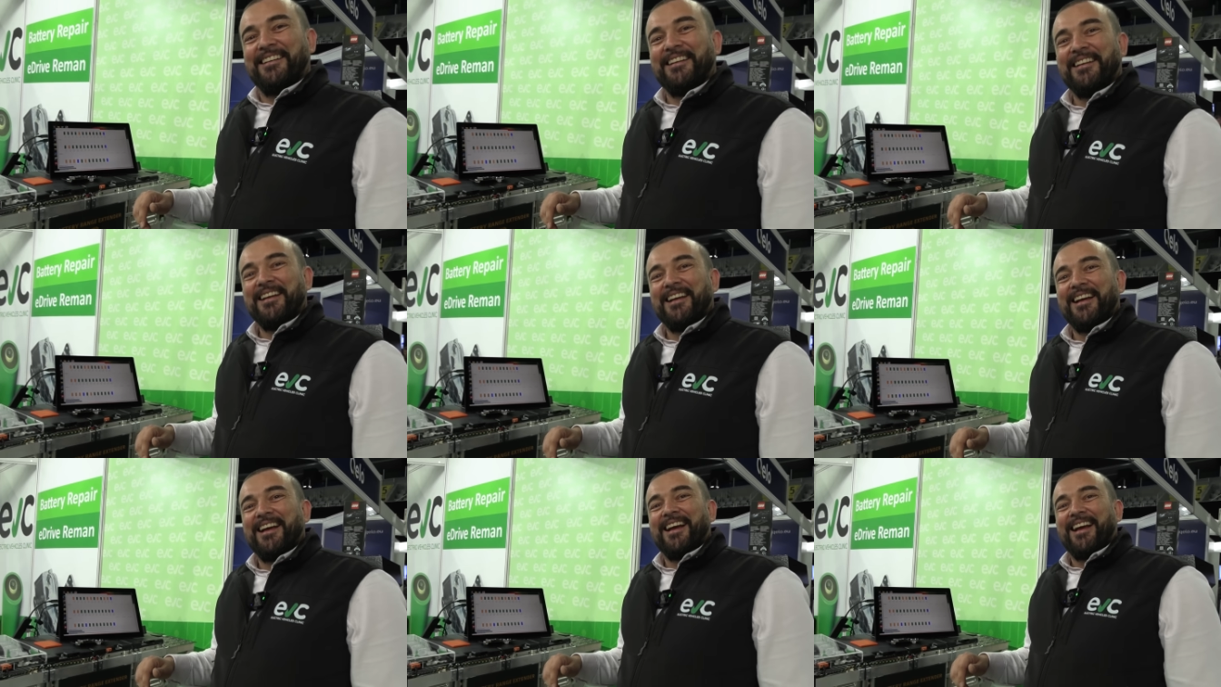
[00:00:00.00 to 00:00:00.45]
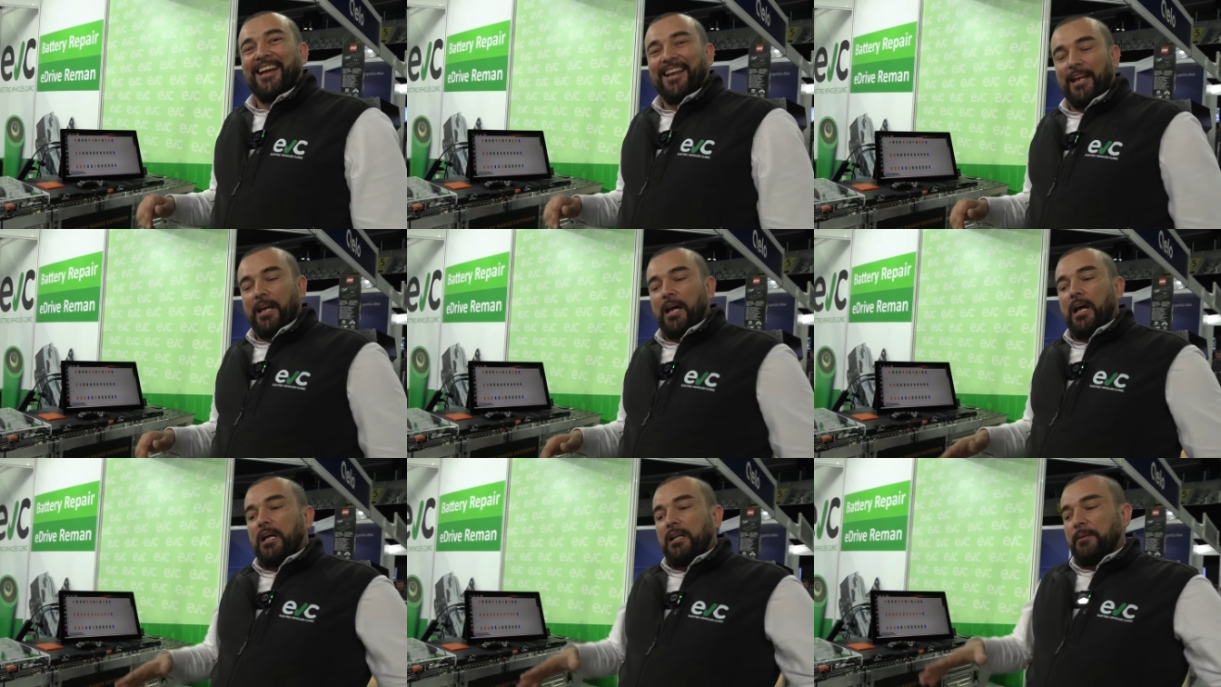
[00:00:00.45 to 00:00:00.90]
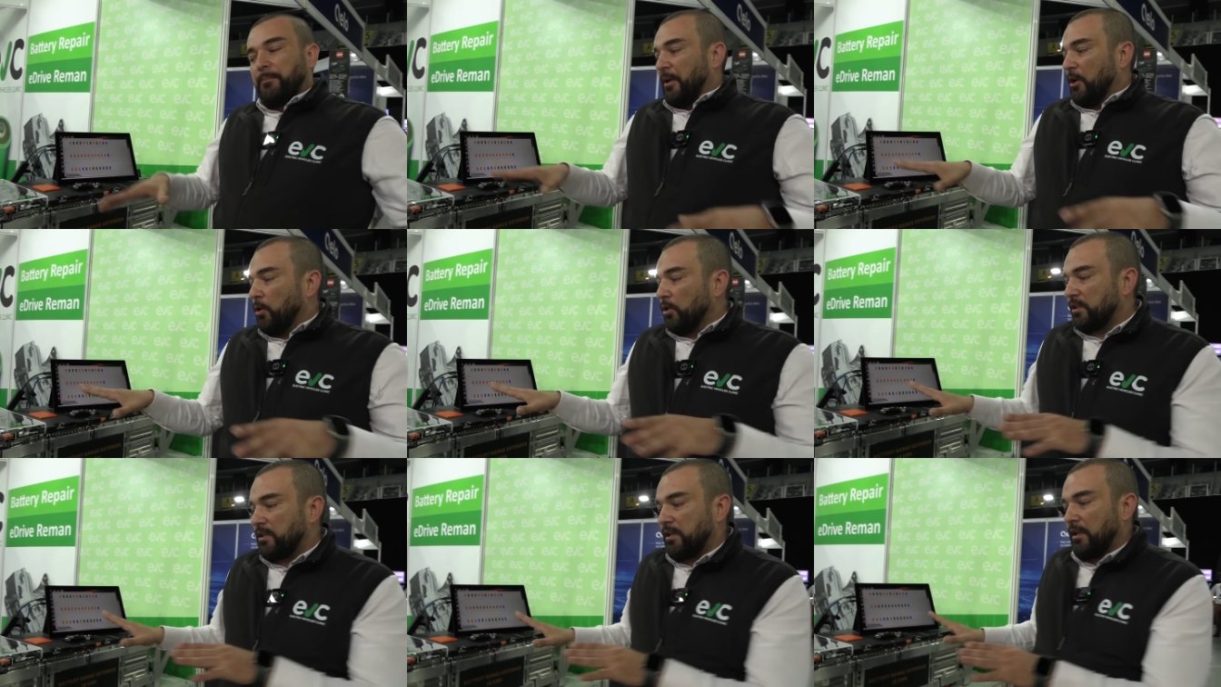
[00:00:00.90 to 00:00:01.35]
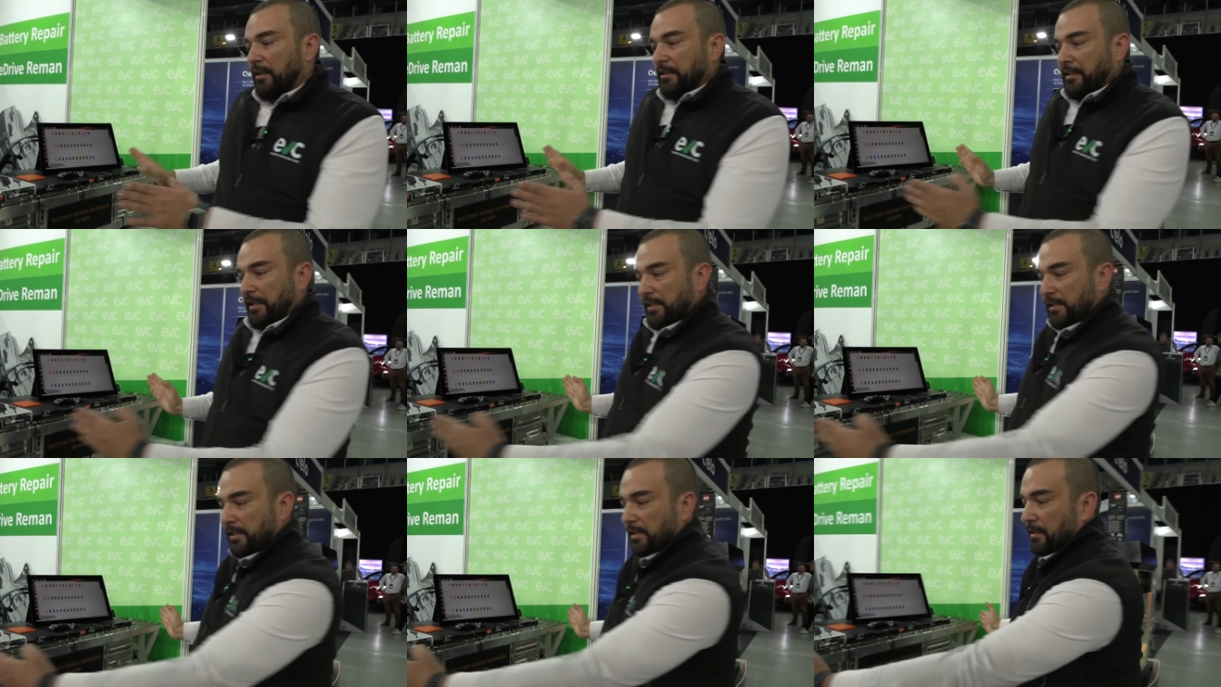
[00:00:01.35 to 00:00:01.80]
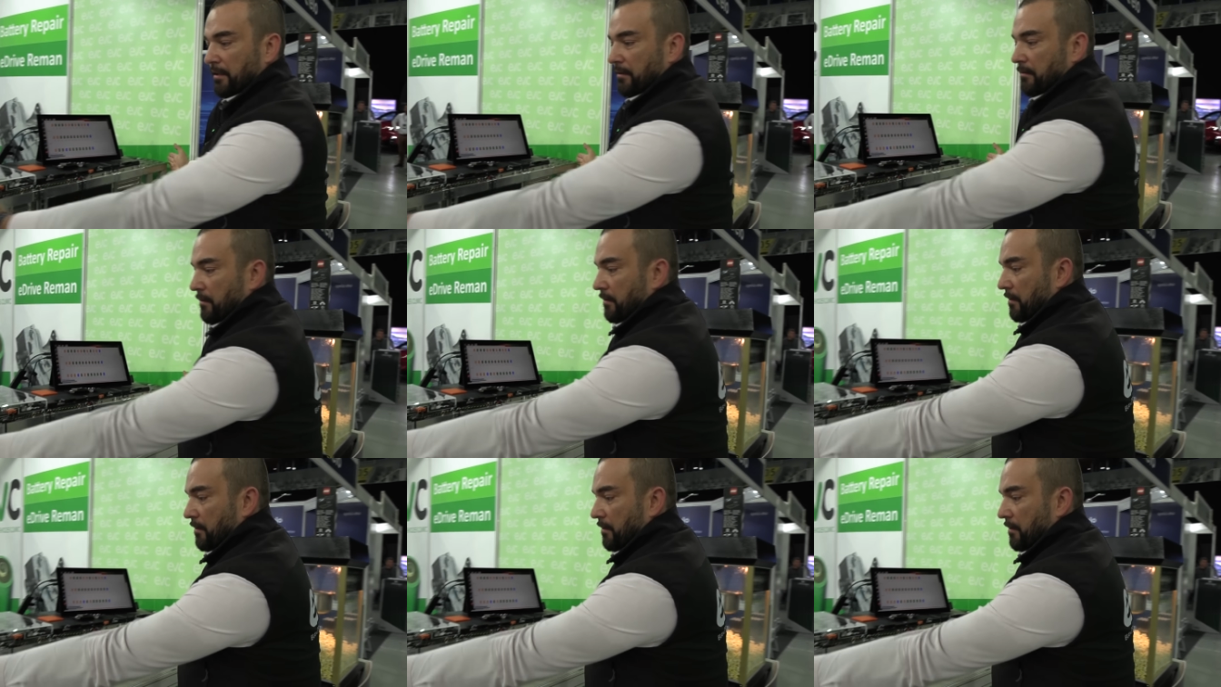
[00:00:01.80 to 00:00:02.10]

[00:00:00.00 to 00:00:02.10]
oh, the one I borrowed. Yeah, yeah. because this